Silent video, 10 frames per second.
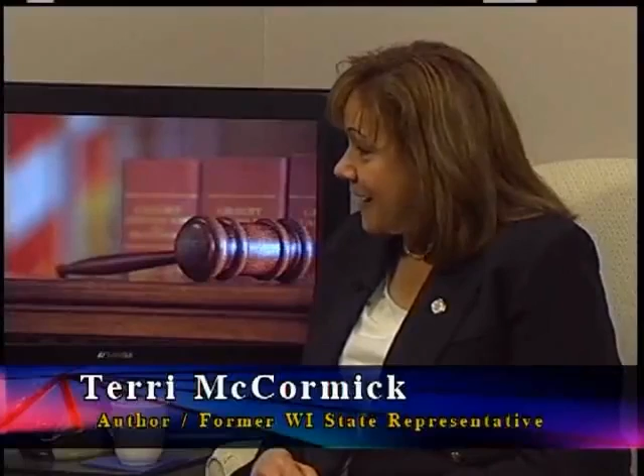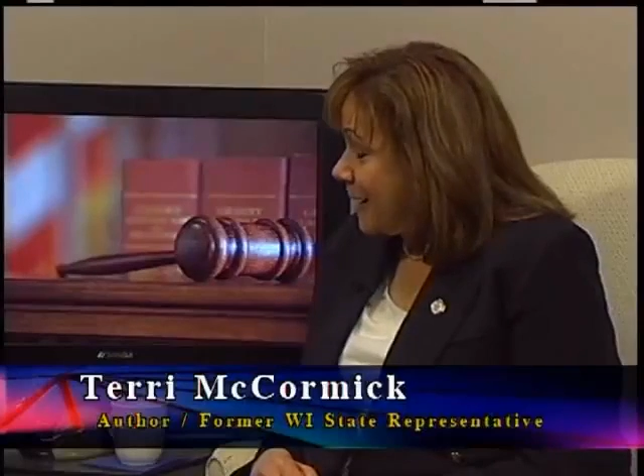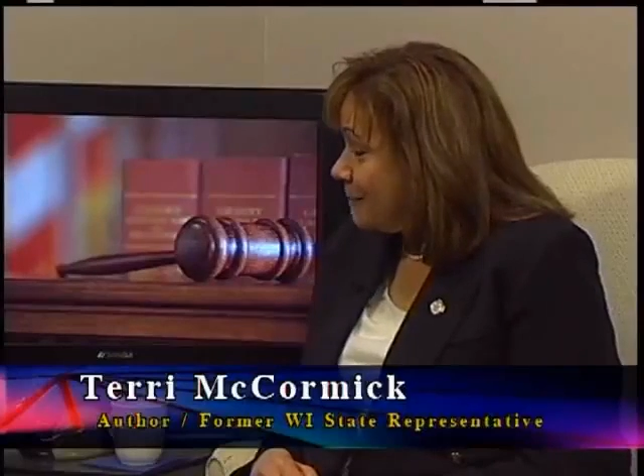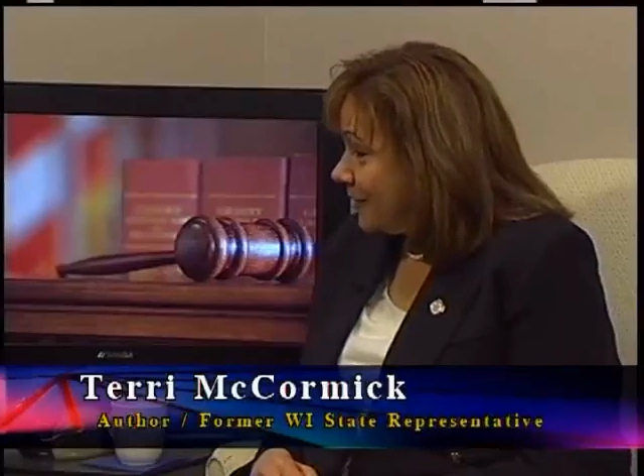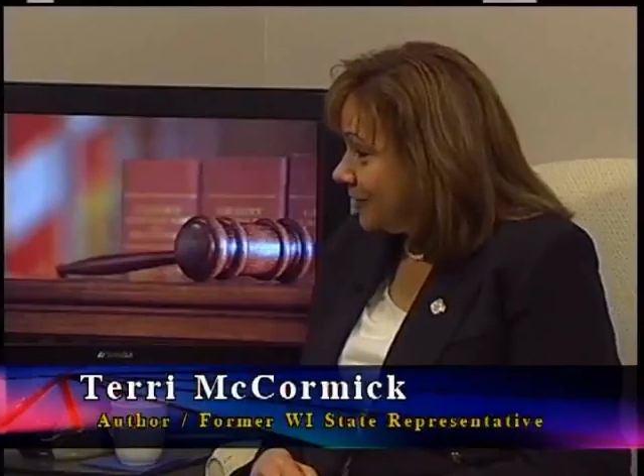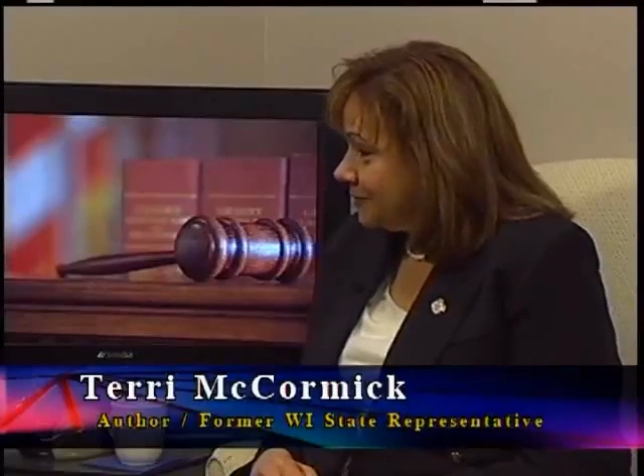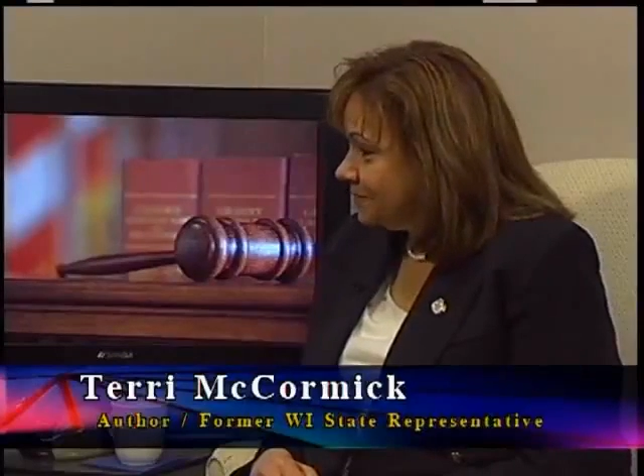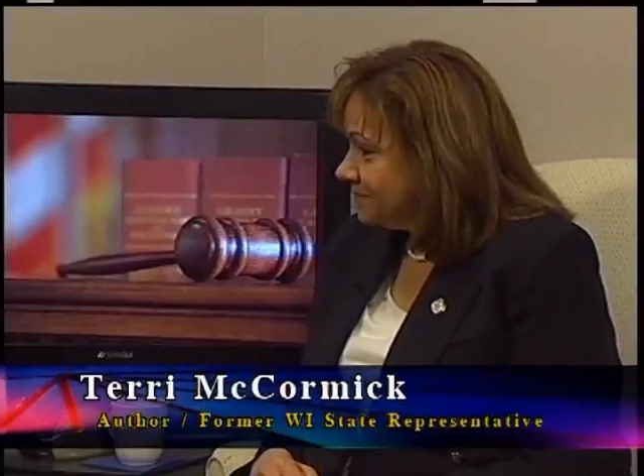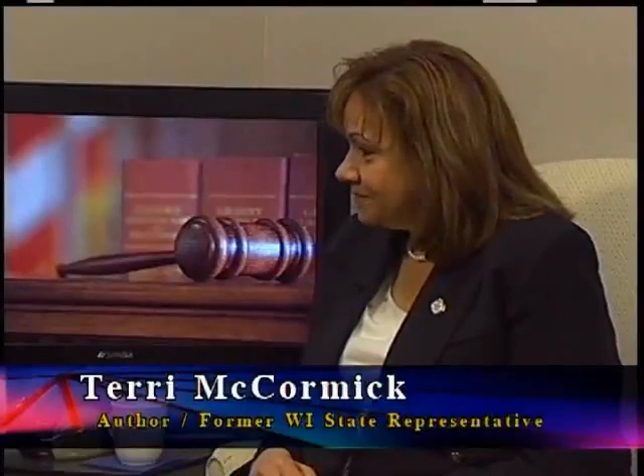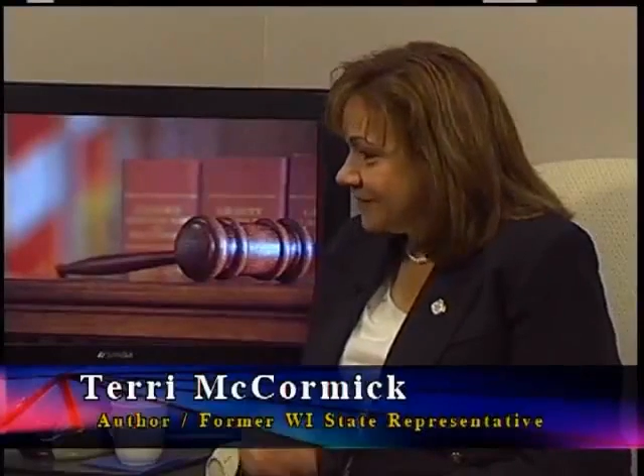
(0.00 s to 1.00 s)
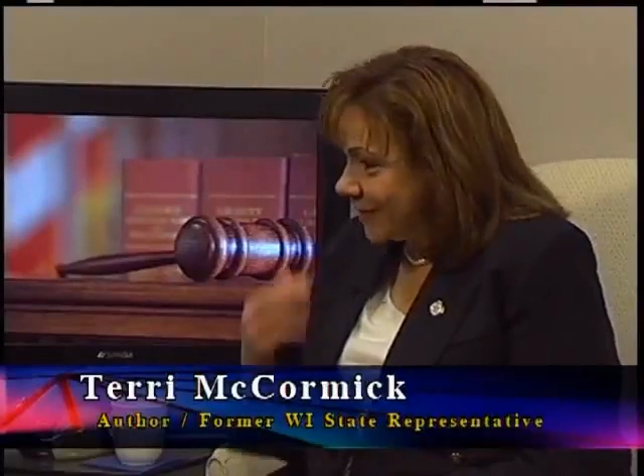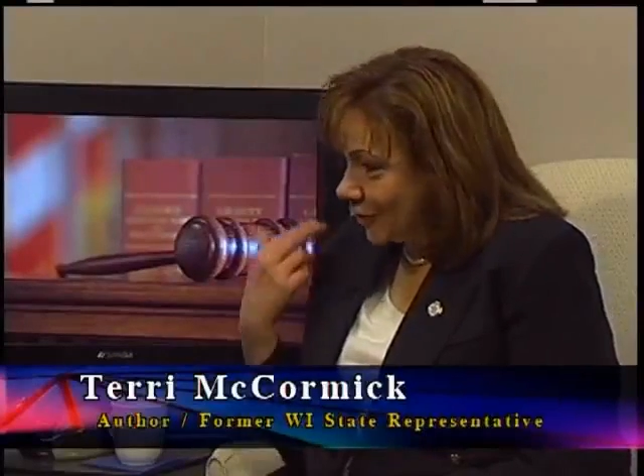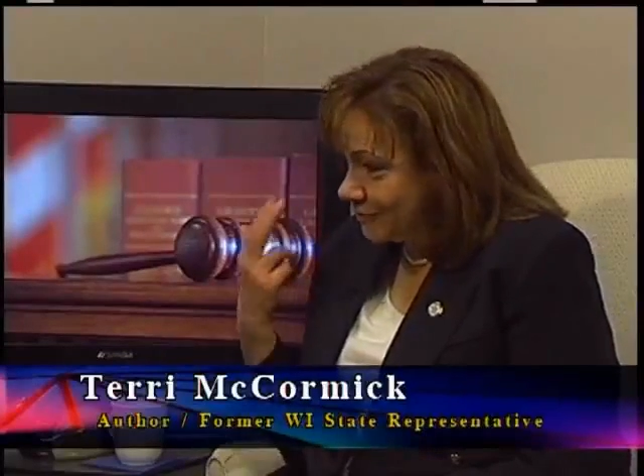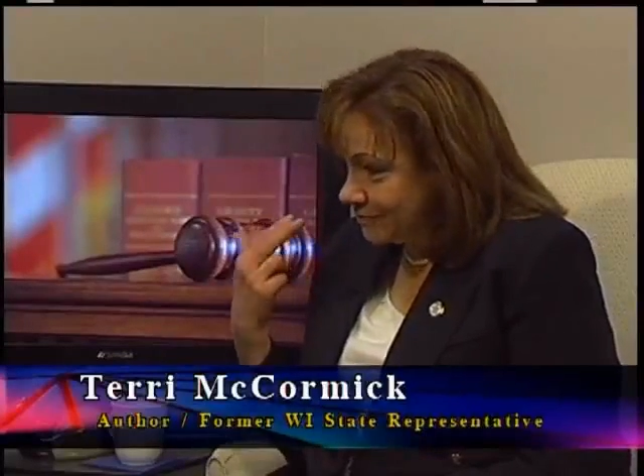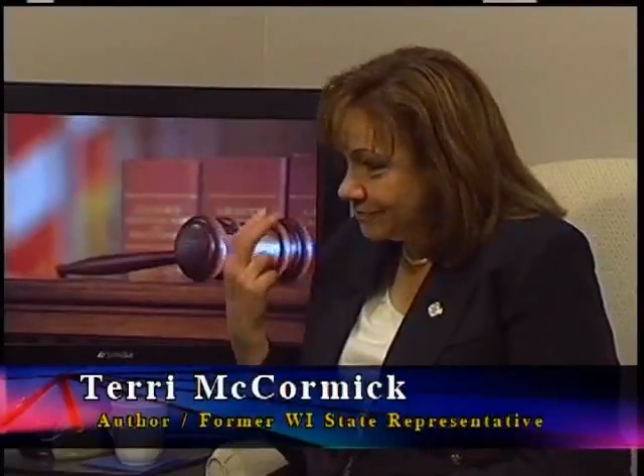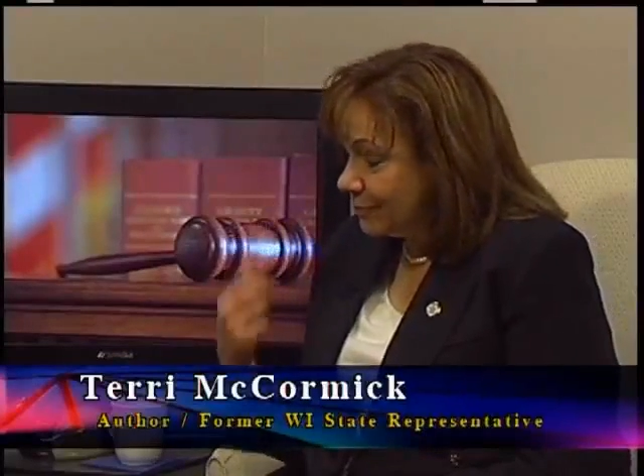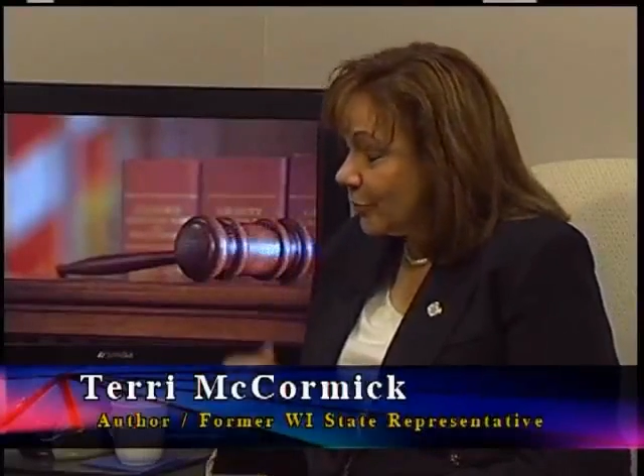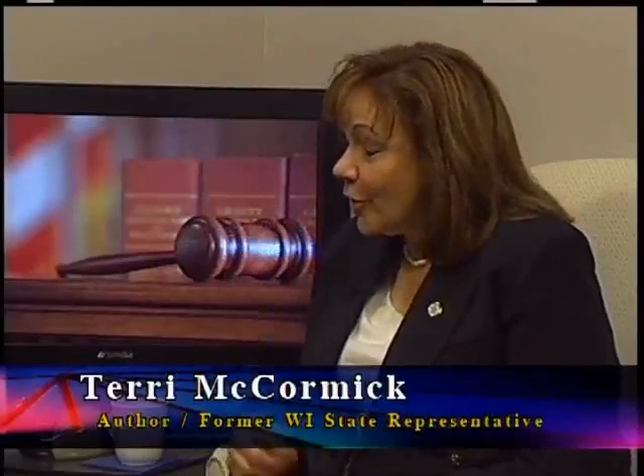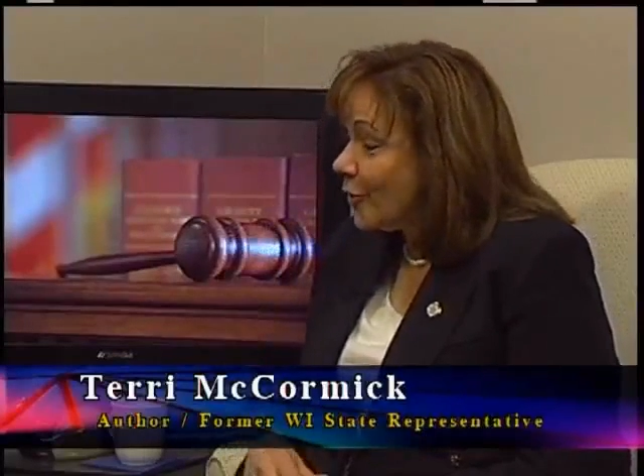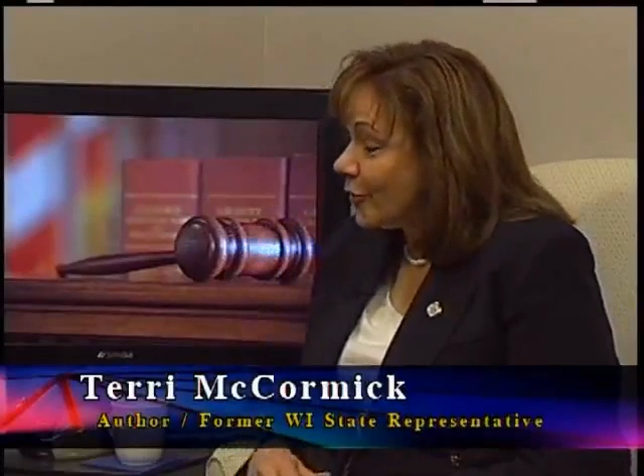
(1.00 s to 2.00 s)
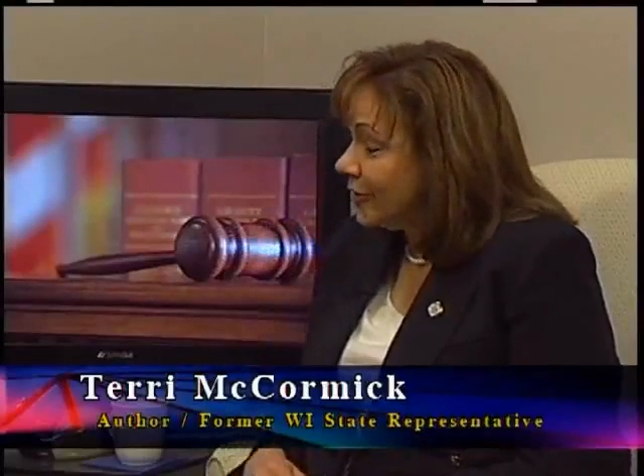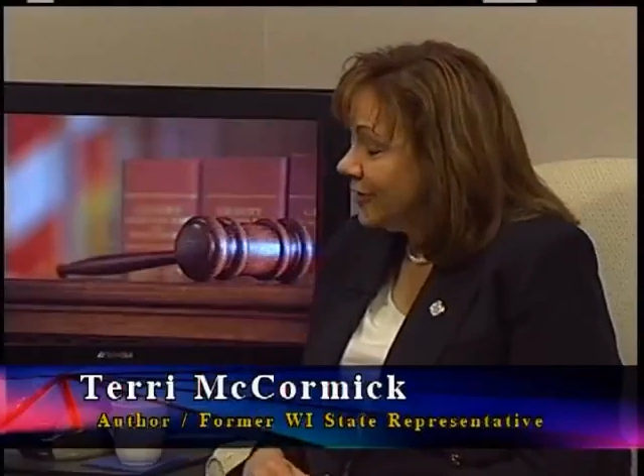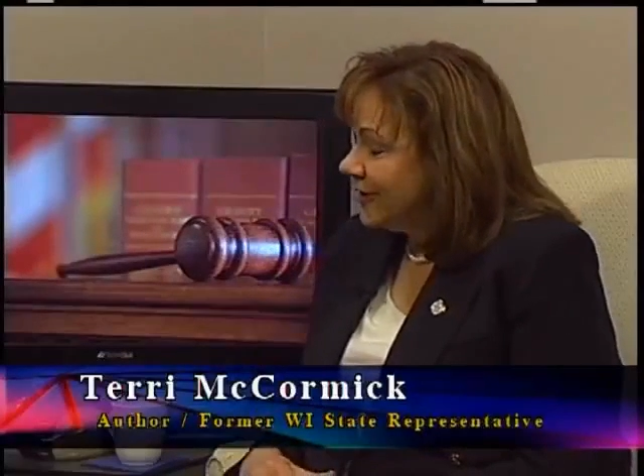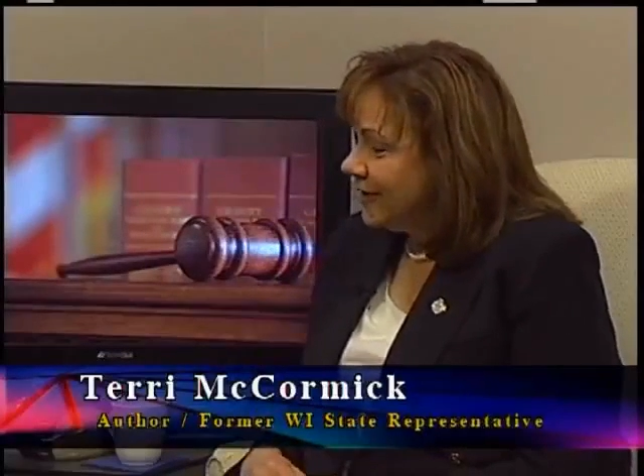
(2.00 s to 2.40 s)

humble in her brogue